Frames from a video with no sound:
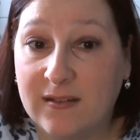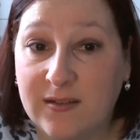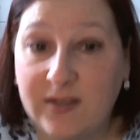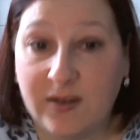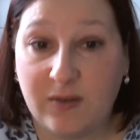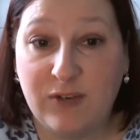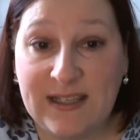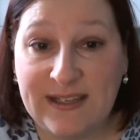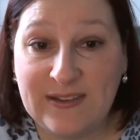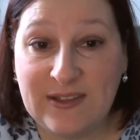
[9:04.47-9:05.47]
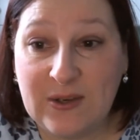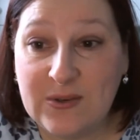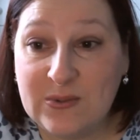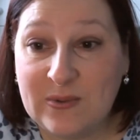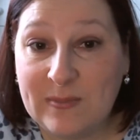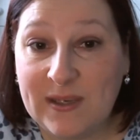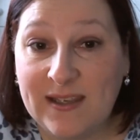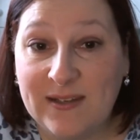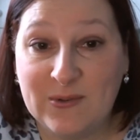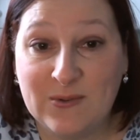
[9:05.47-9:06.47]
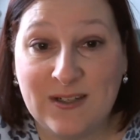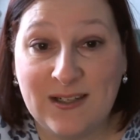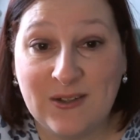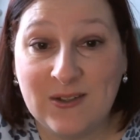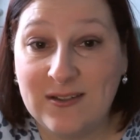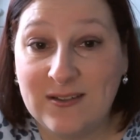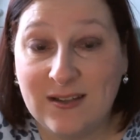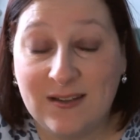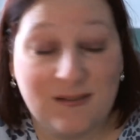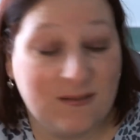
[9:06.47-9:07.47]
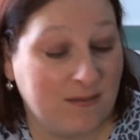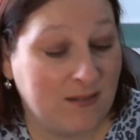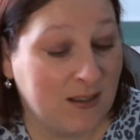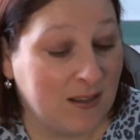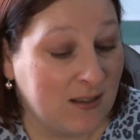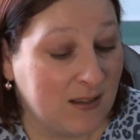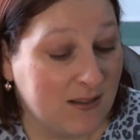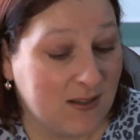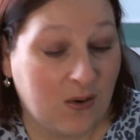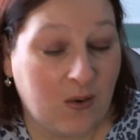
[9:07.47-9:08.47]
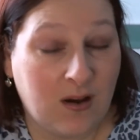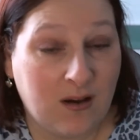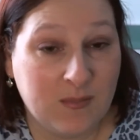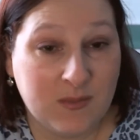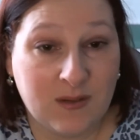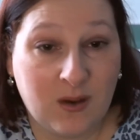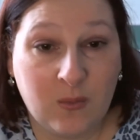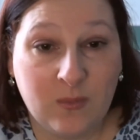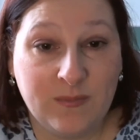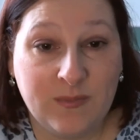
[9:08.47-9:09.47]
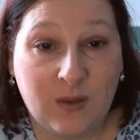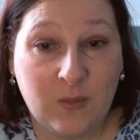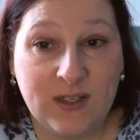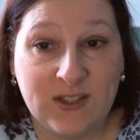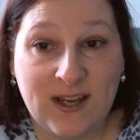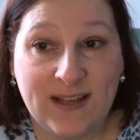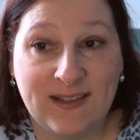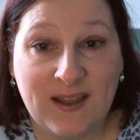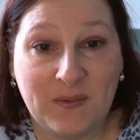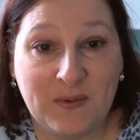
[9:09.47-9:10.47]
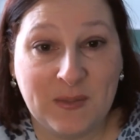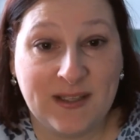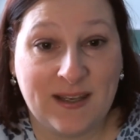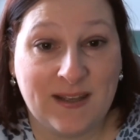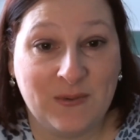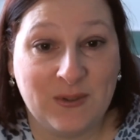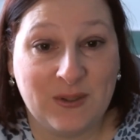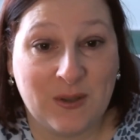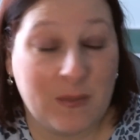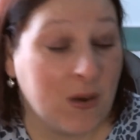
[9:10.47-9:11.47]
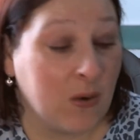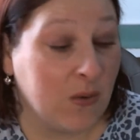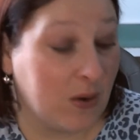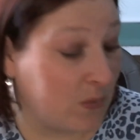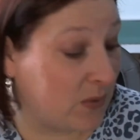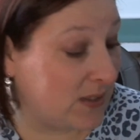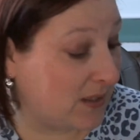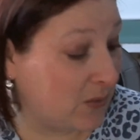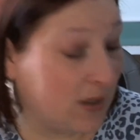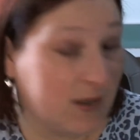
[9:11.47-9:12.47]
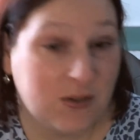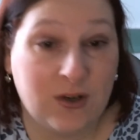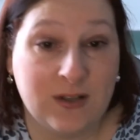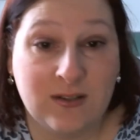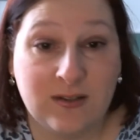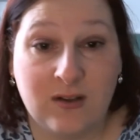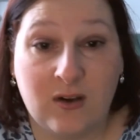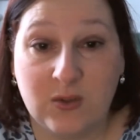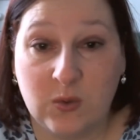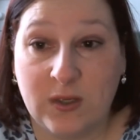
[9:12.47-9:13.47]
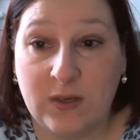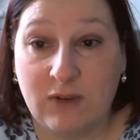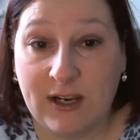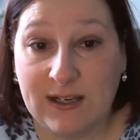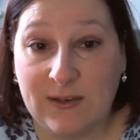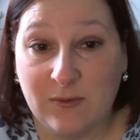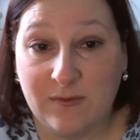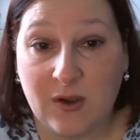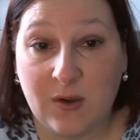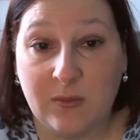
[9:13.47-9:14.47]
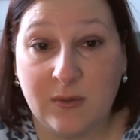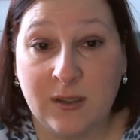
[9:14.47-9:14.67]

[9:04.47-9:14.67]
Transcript: you know, really enthused with me, and it was really good. And so I wish I had that with my dad all the time. Although we said we're going to try and start talking regularly on the phone,